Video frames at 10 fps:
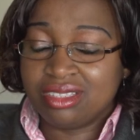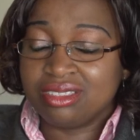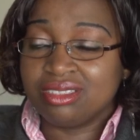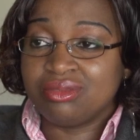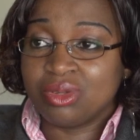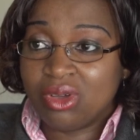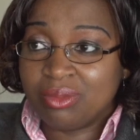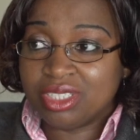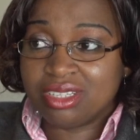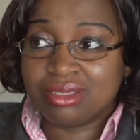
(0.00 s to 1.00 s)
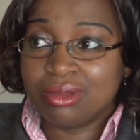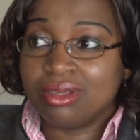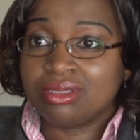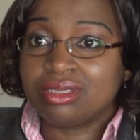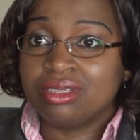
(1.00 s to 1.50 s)
the requirements, I
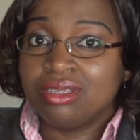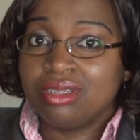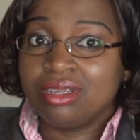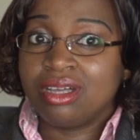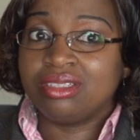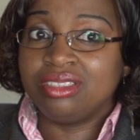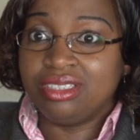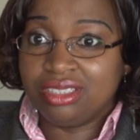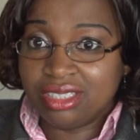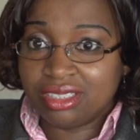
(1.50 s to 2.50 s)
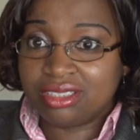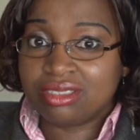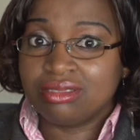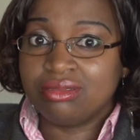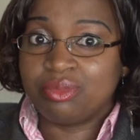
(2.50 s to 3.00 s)
thought I needed
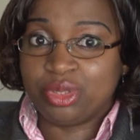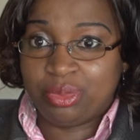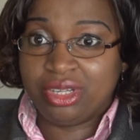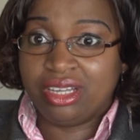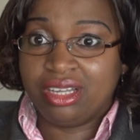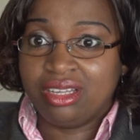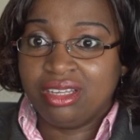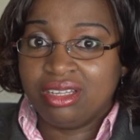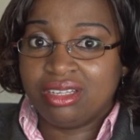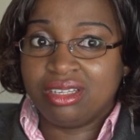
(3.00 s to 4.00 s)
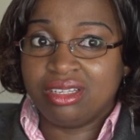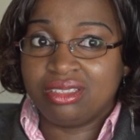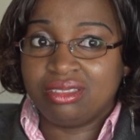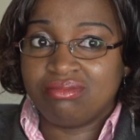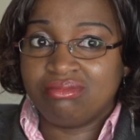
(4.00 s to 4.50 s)
to prepare
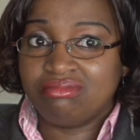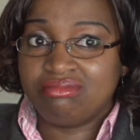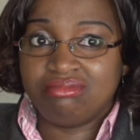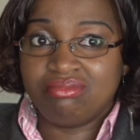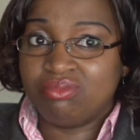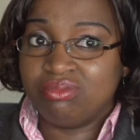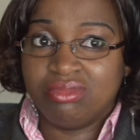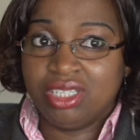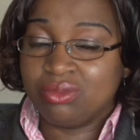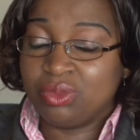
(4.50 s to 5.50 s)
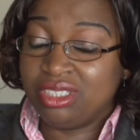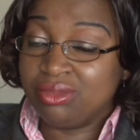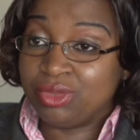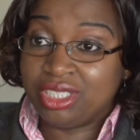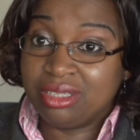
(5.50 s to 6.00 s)
for the
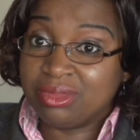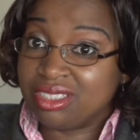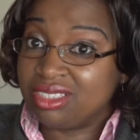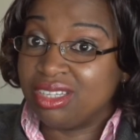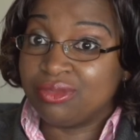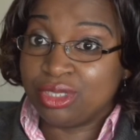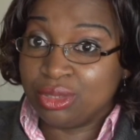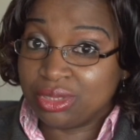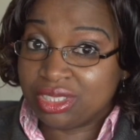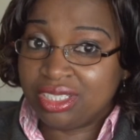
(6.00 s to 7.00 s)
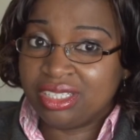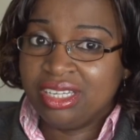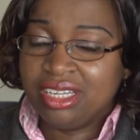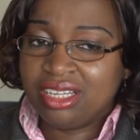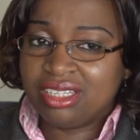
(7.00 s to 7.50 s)
MCT and for the OSCE.
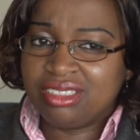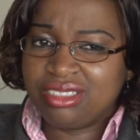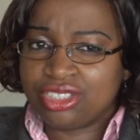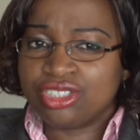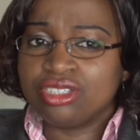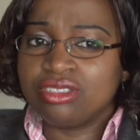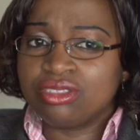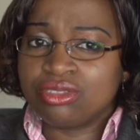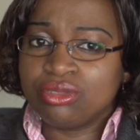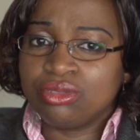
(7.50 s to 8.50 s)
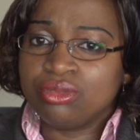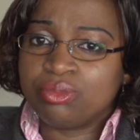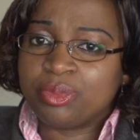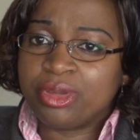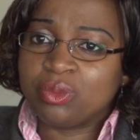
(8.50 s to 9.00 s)
The decision to
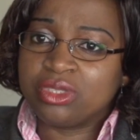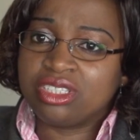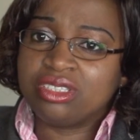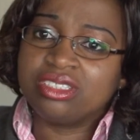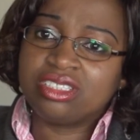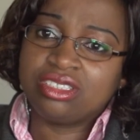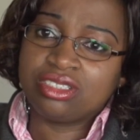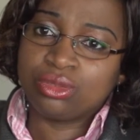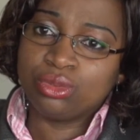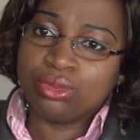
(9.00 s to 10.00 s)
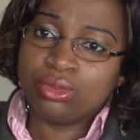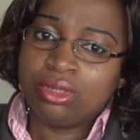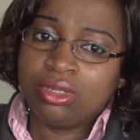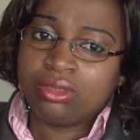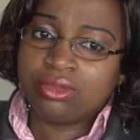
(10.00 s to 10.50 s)
prepare with QLTS School
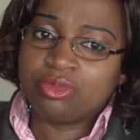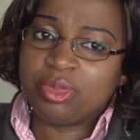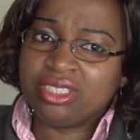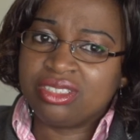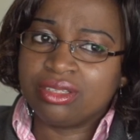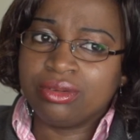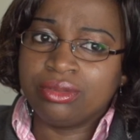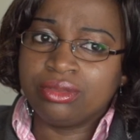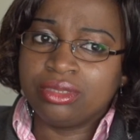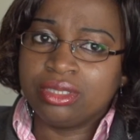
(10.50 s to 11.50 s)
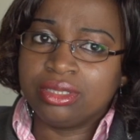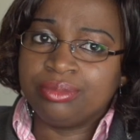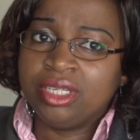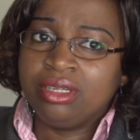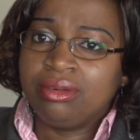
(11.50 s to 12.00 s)
was based on
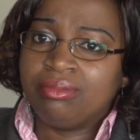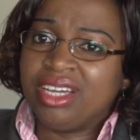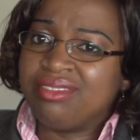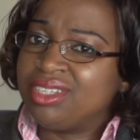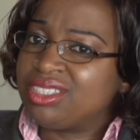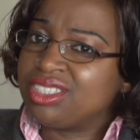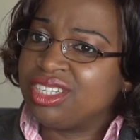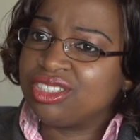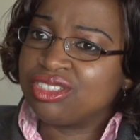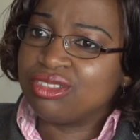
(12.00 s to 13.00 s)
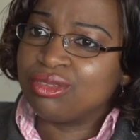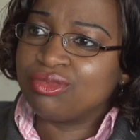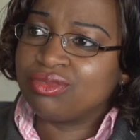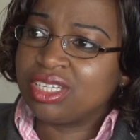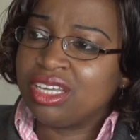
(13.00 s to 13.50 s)
my investigation
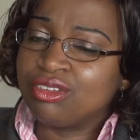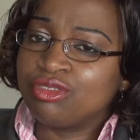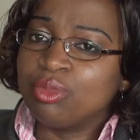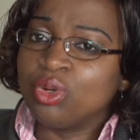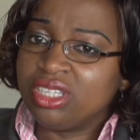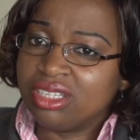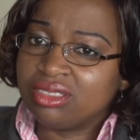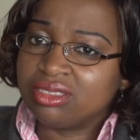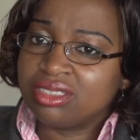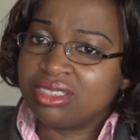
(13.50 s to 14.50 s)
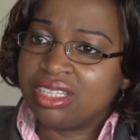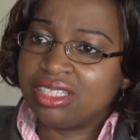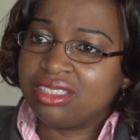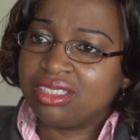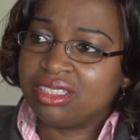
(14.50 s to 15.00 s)
of the kind of models
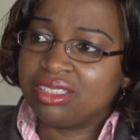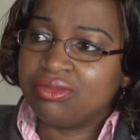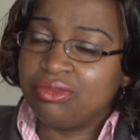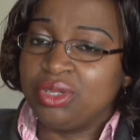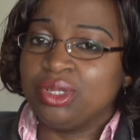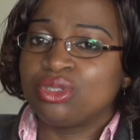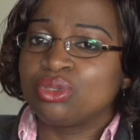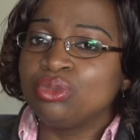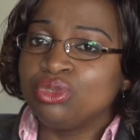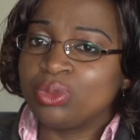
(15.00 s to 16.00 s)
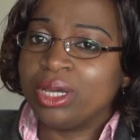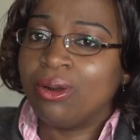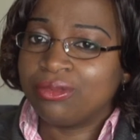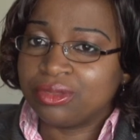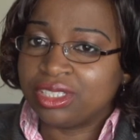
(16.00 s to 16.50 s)
that various schools were
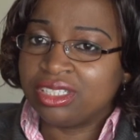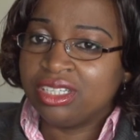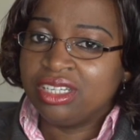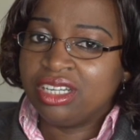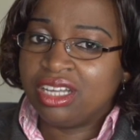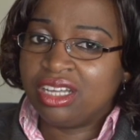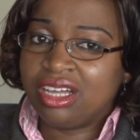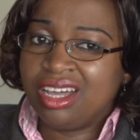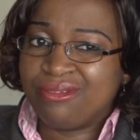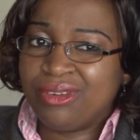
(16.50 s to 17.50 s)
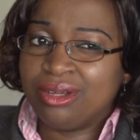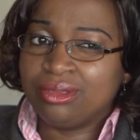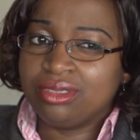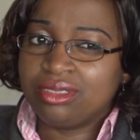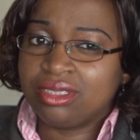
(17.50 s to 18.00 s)
offering. I
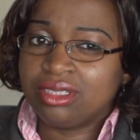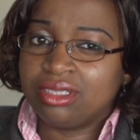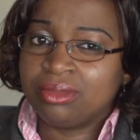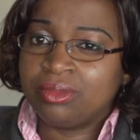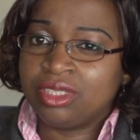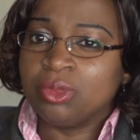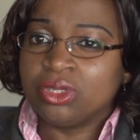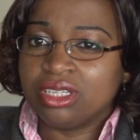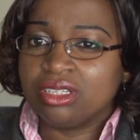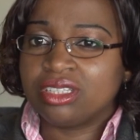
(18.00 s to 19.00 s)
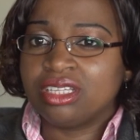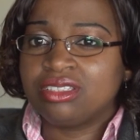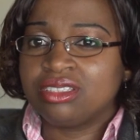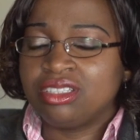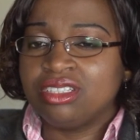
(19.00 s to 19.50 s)
found the model
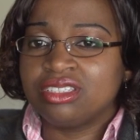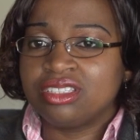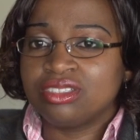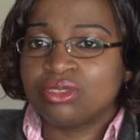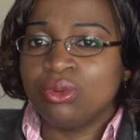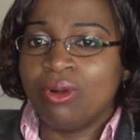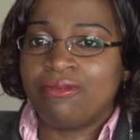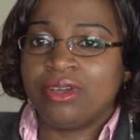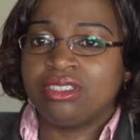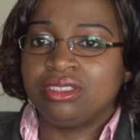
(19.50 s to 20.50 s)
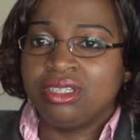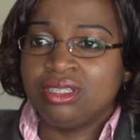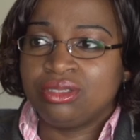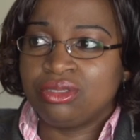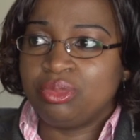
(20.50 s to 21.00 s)
that QLTS School offered
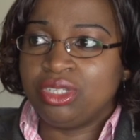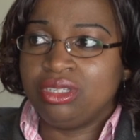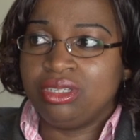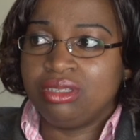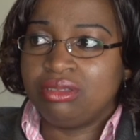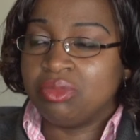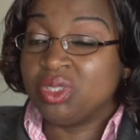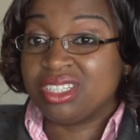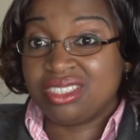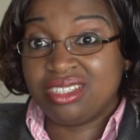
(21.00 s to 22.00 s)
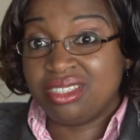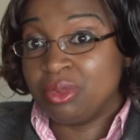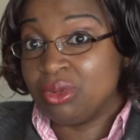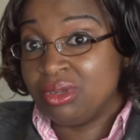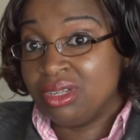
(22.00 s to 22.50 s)
to be most
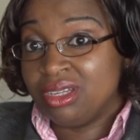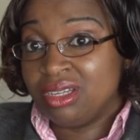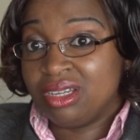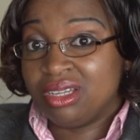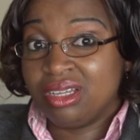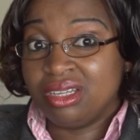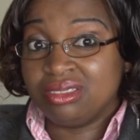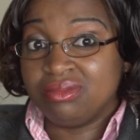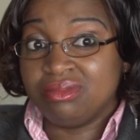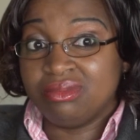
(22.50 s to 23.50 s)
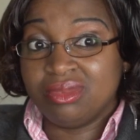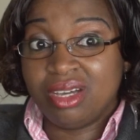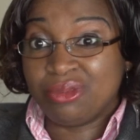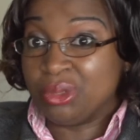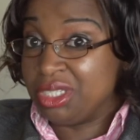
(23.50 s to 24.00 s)
accessible,
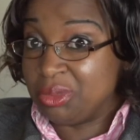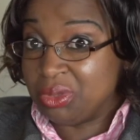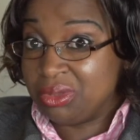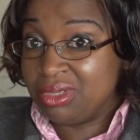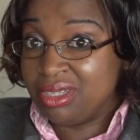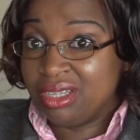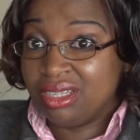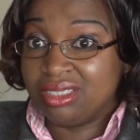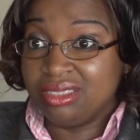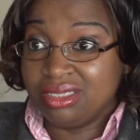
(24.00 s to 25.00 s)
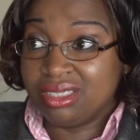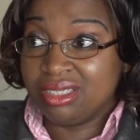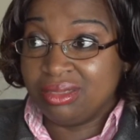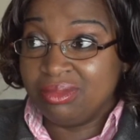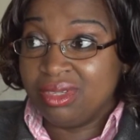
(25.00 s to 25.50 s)
affordable, and
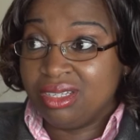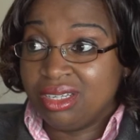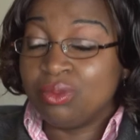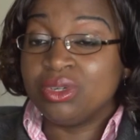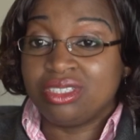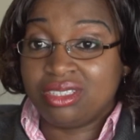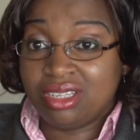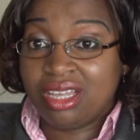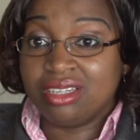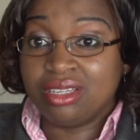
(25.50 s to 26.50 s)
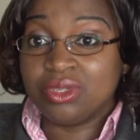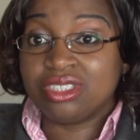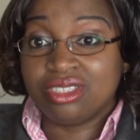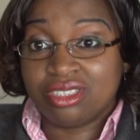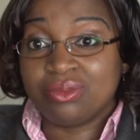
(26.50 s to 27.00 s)
it was
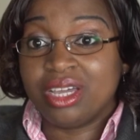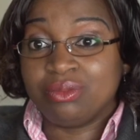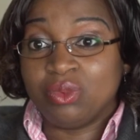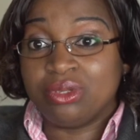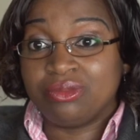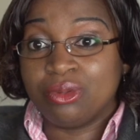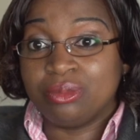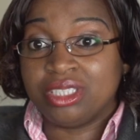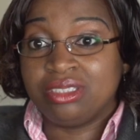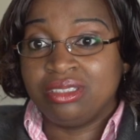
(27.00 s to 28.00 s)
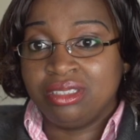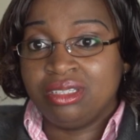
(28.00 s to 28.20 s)
just the right one for me.